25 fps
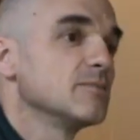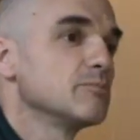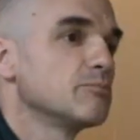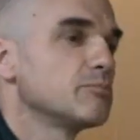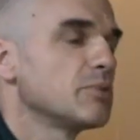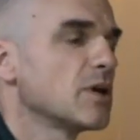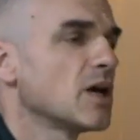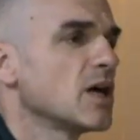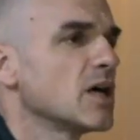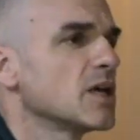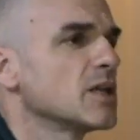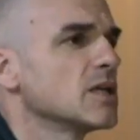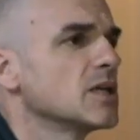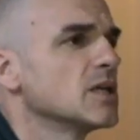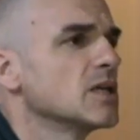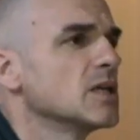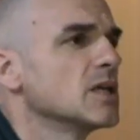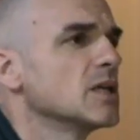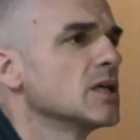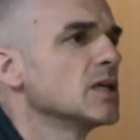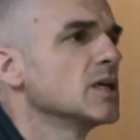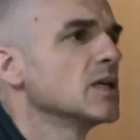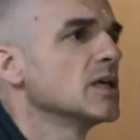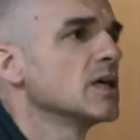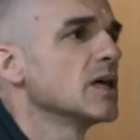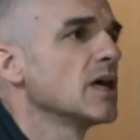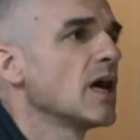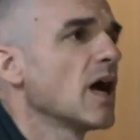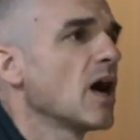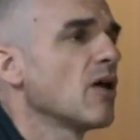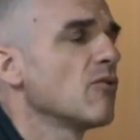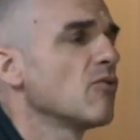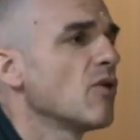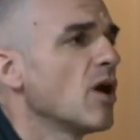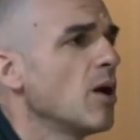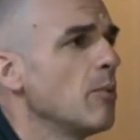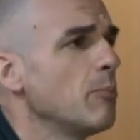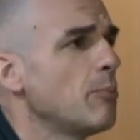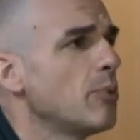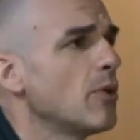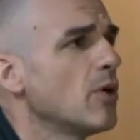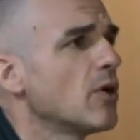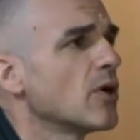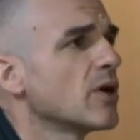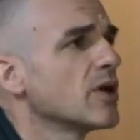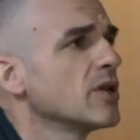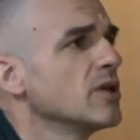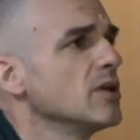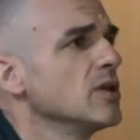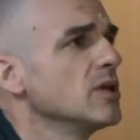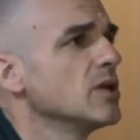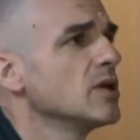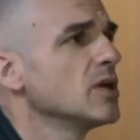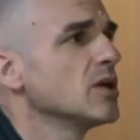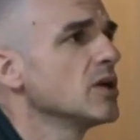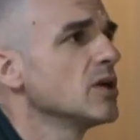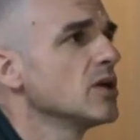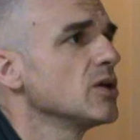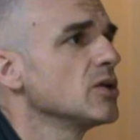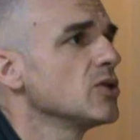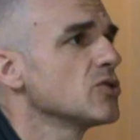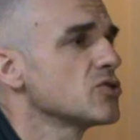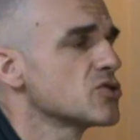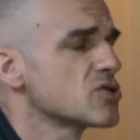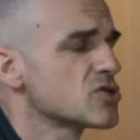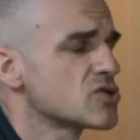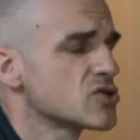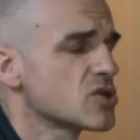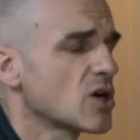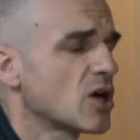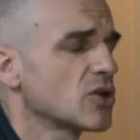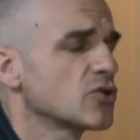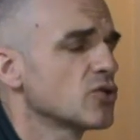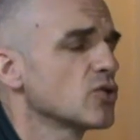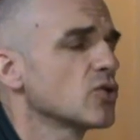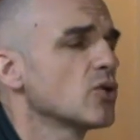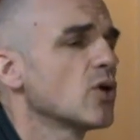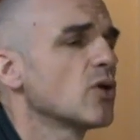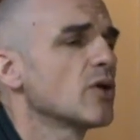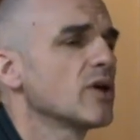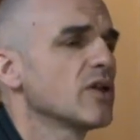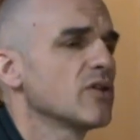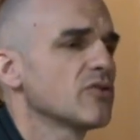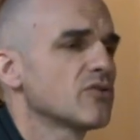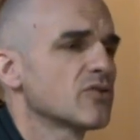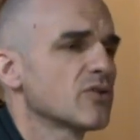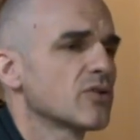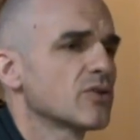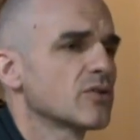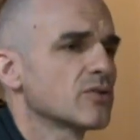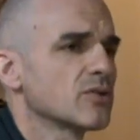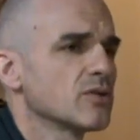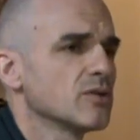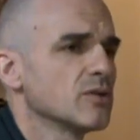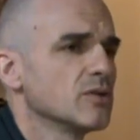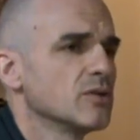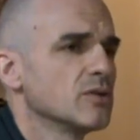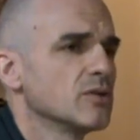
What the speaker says: But at one point, you just start to go internal.